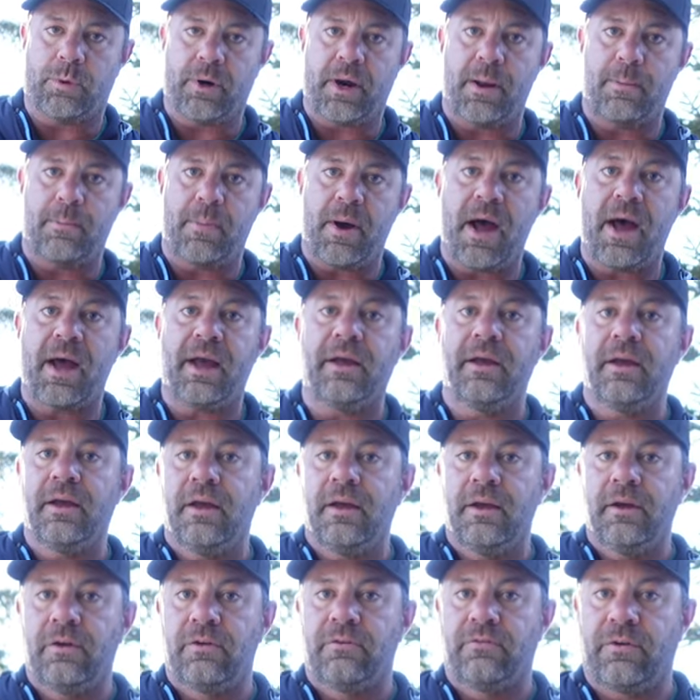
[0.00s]
probably buy
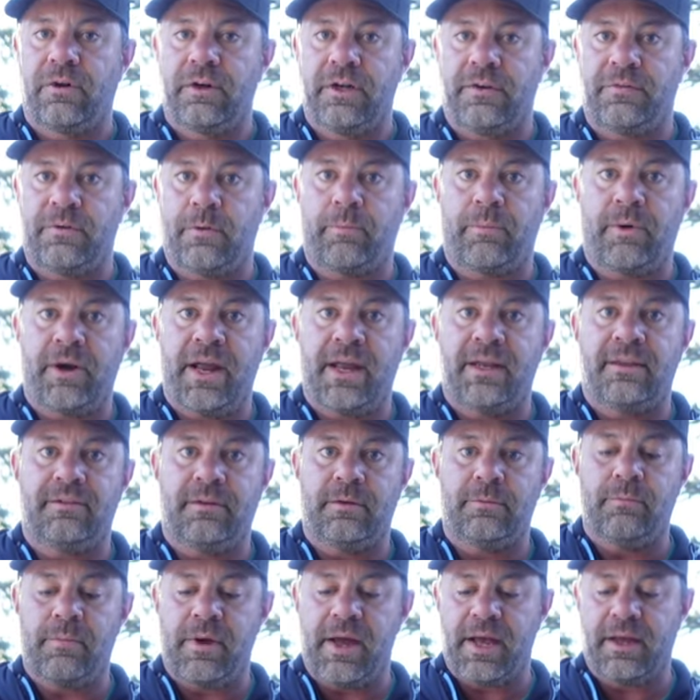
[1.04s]
for a different brand
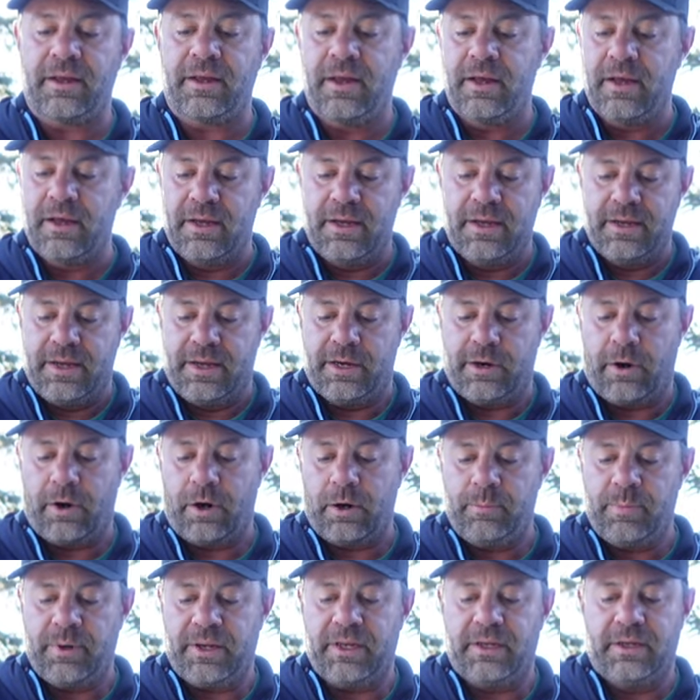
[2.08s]
sleeping bag in a
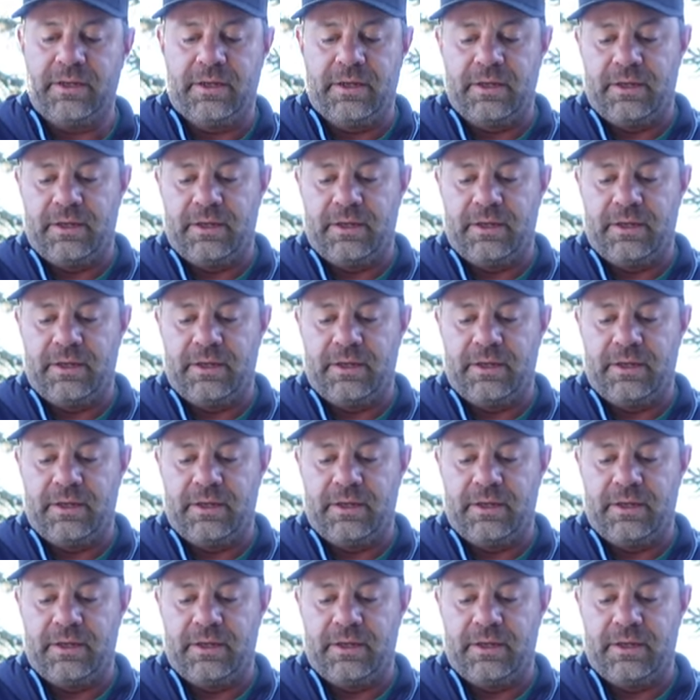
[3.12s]
heartbeat.